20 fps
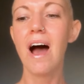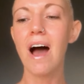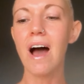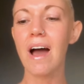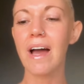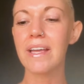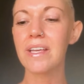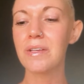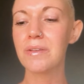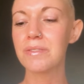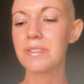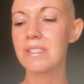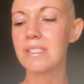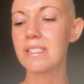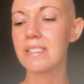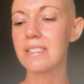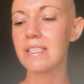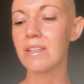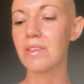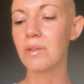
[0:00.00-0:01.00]
I use
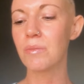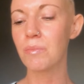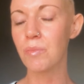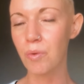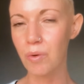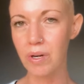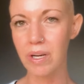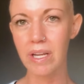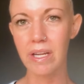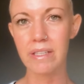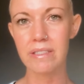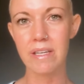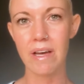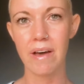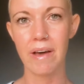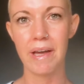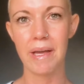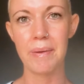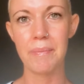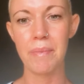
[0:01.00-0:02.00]
this in the morning
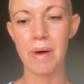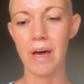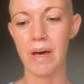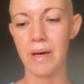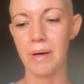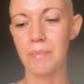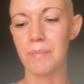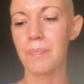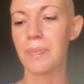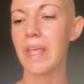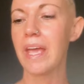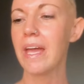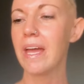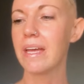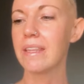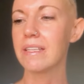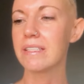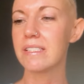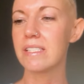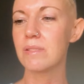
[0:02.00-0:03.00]
time, um,
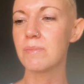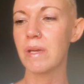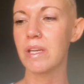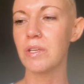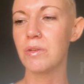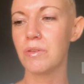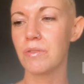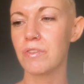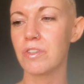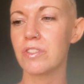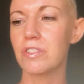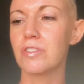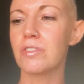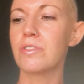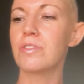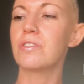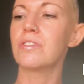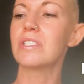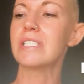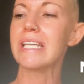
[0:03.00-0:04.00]
and this is my
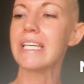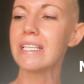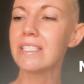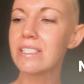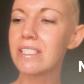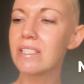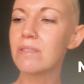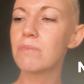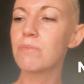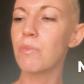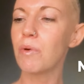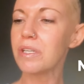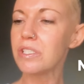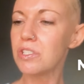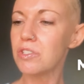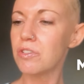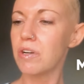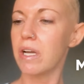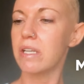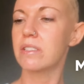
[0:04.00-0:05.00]
Universal Tinted
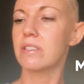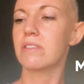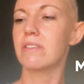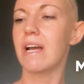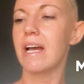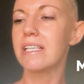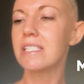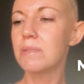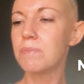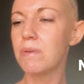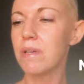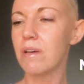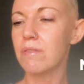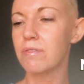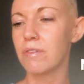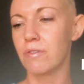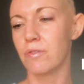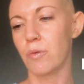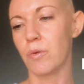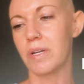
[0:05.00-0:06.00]
Moisturizer S P F
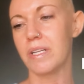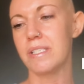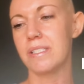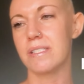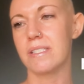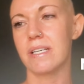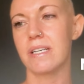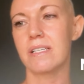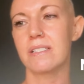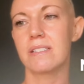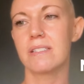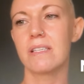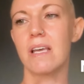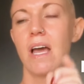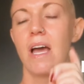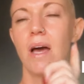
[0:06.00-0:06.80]
forty-six.